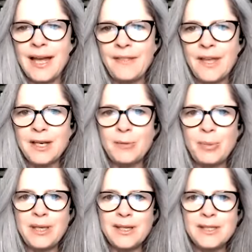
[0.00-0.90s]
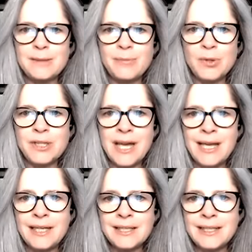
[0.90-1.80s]
and that it appears
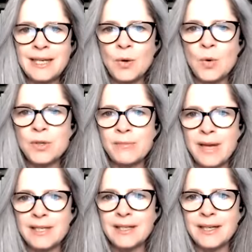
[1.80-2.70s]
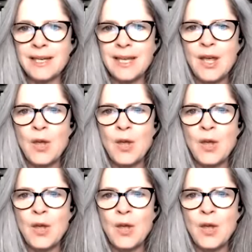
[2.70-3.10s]
spontaneously and automatically